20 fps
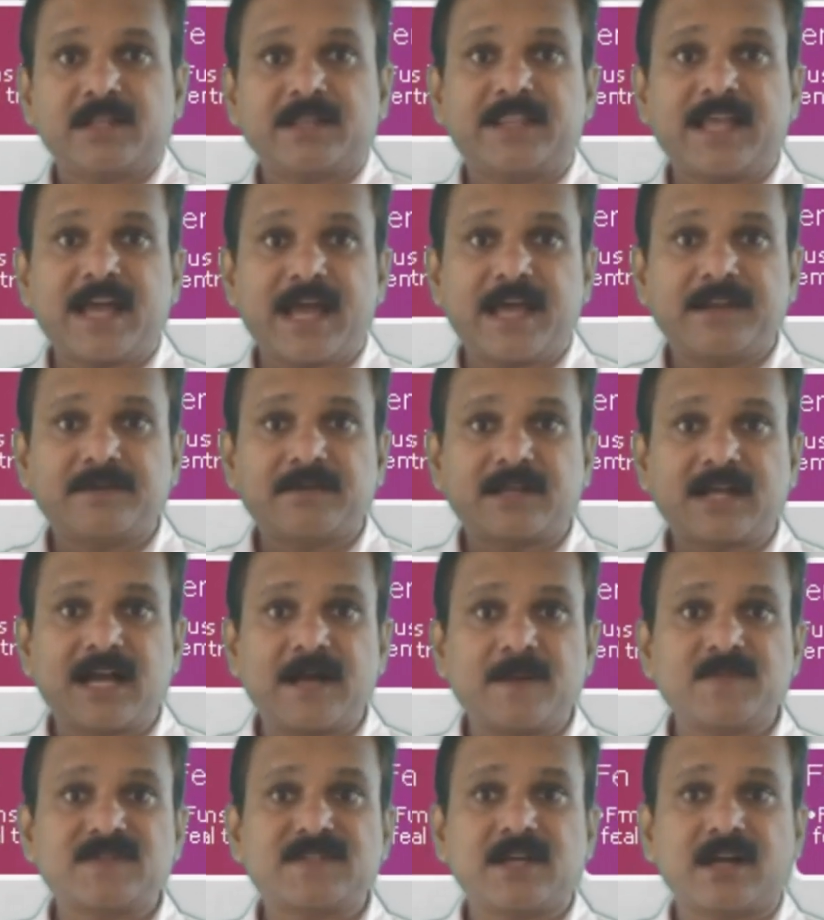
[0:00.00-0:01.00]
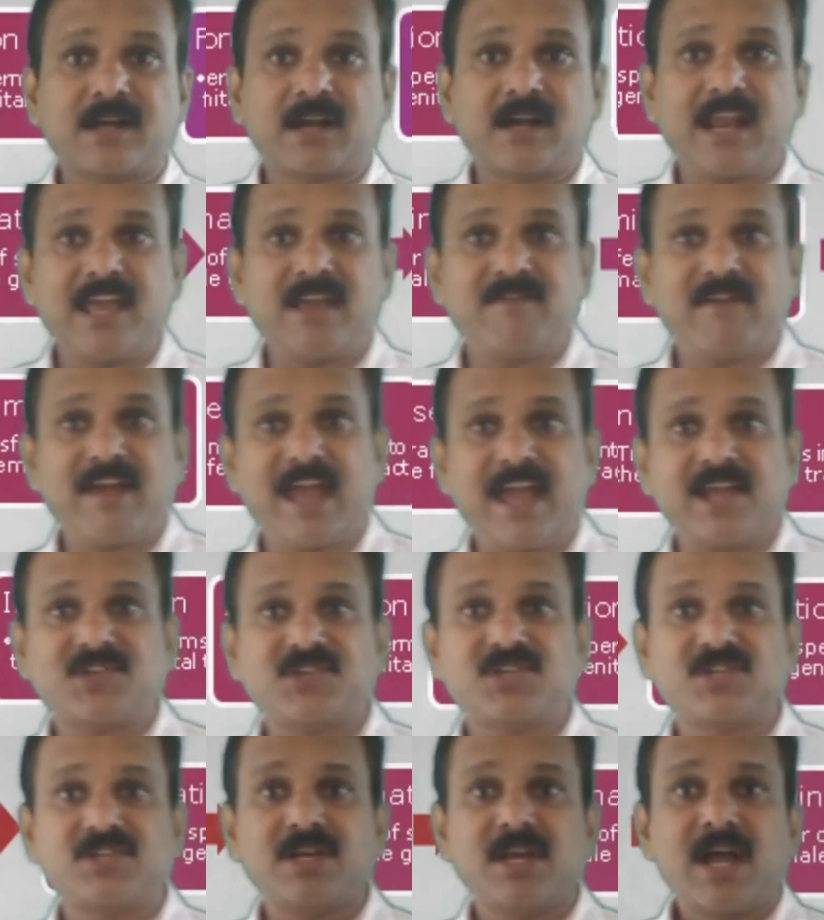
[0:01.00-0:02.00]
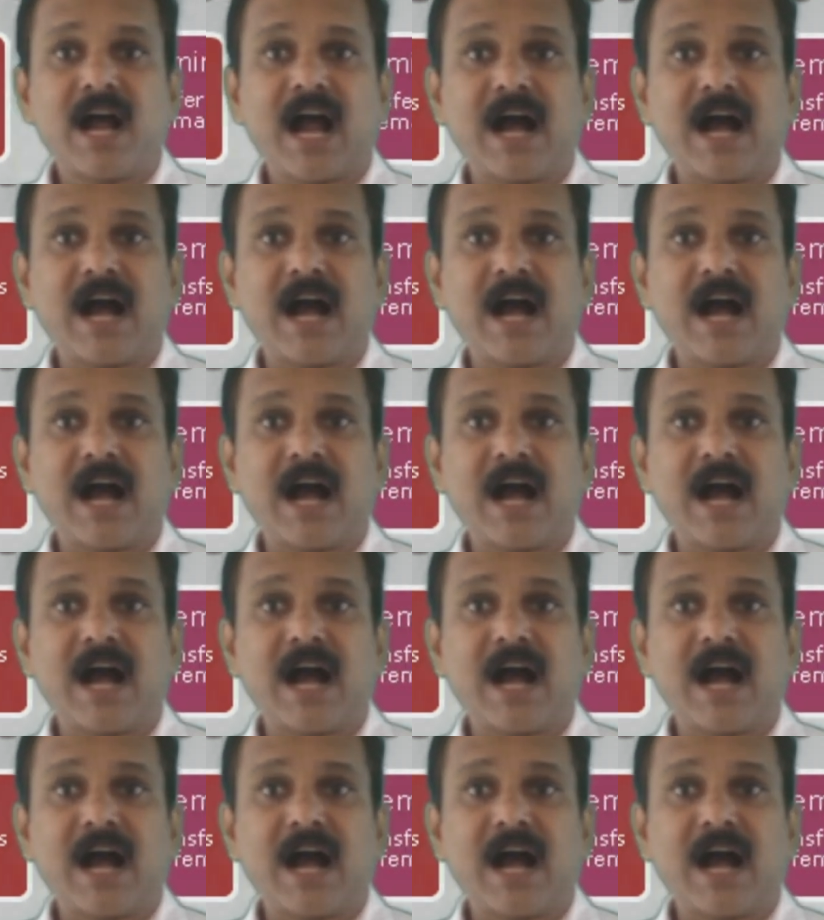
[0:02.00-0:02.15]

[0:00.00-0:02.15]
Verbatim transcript: then comes the cleavage.